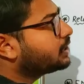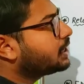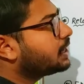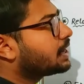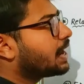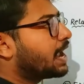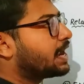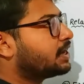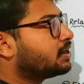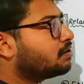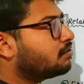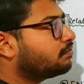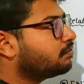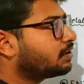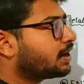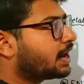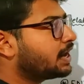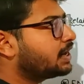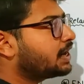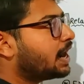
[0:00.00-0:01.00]
the line of
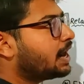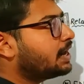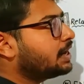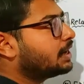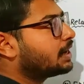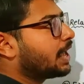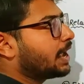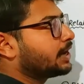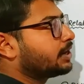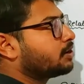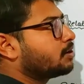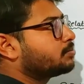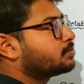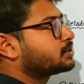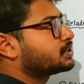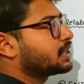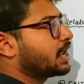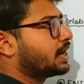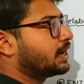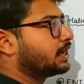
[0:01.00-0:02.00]
light and line of
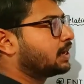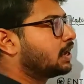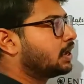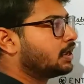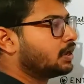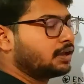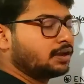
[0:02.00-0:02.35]
sight,